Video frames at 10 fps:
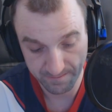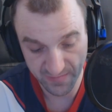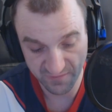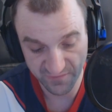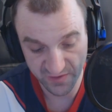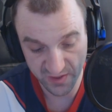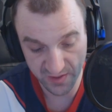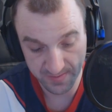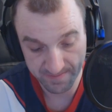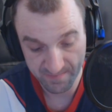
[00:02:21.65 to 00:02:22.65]
we have
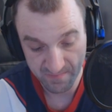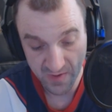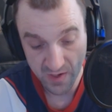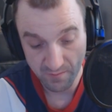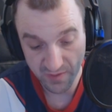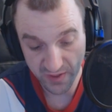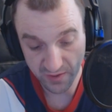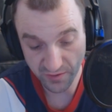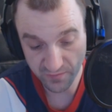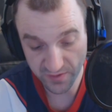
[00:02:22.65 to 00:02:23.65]
vanilla. But I
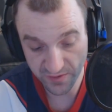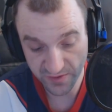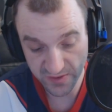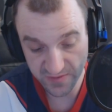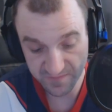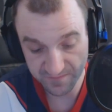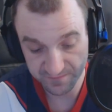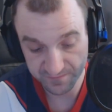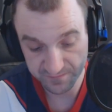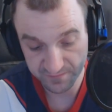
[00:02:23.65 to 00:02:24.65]
also want to say
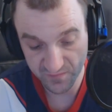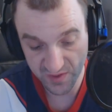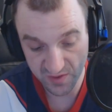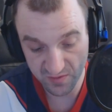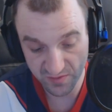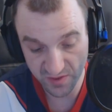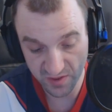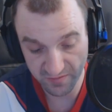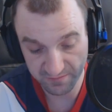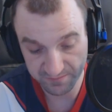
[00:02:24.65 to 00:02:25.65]
there's
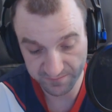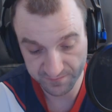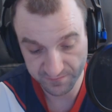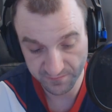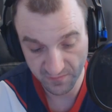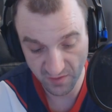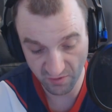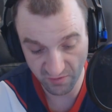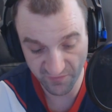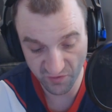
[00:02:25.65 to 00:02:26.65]
um
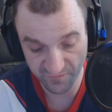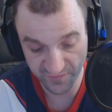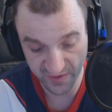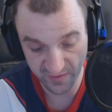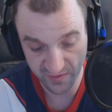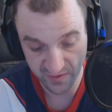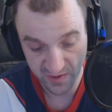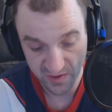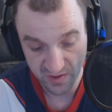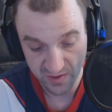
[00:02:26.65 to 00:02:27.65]
artificial vanilla.
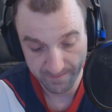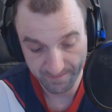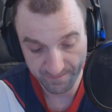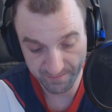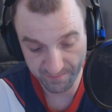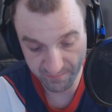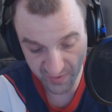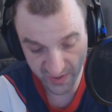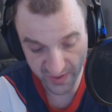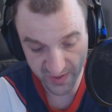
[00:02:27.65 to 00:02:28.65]

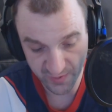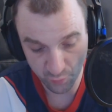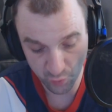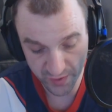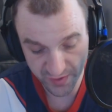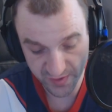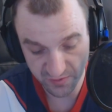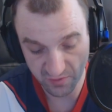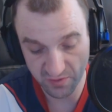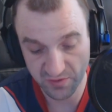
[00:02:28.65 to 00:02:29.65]
But I want to say
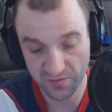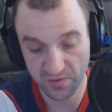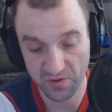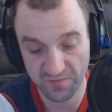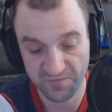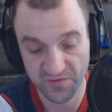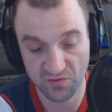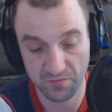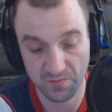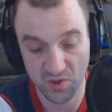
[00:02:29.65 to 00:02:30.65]
there's also an
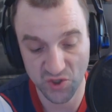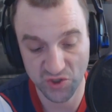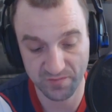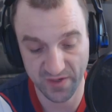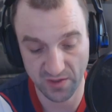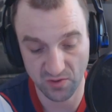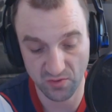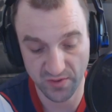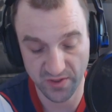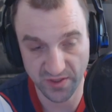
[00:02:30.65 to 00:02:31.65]
artificial
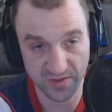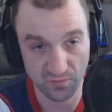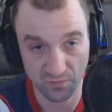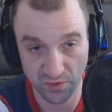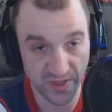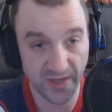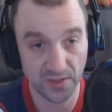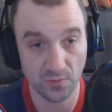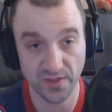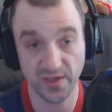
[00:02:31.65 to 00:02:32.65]
marshmallow because that's
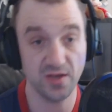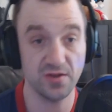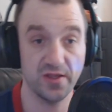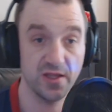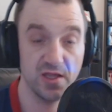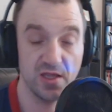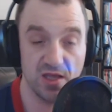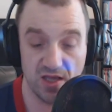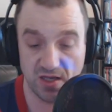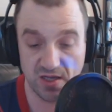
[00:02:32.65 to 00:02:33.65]
exactly what it tastes like.
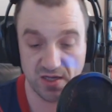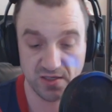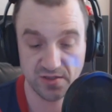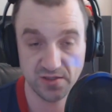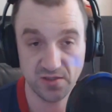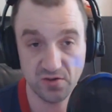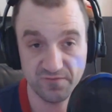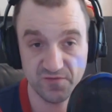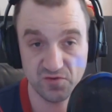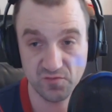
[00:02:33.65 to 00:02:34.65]
It kind of tastes like the
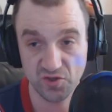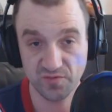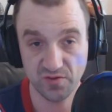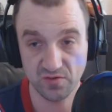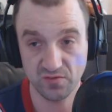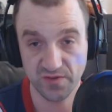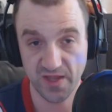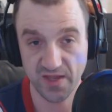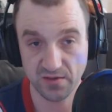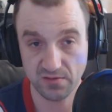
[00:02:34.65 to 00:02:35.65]
artificial marshmallow
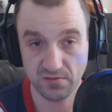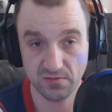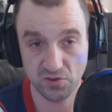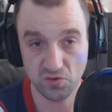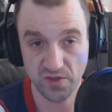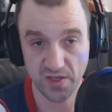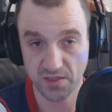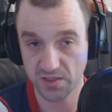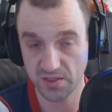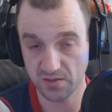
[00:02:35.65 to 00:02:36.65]
that you get
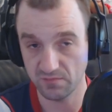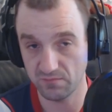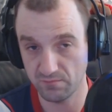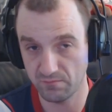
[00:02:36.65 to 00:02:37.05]
in